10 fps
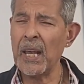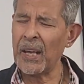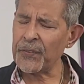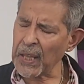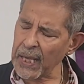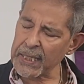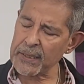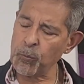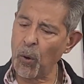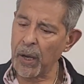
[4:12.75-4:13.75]
And that is
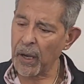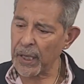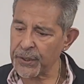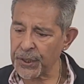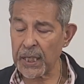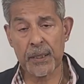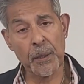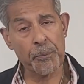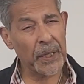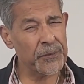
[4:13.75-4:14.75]
why I think the
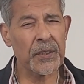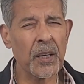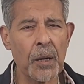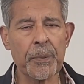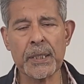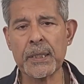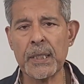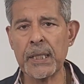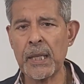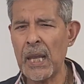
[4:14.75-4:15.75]
Bedford Chiropractic
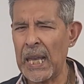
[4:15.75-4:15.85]
Clinic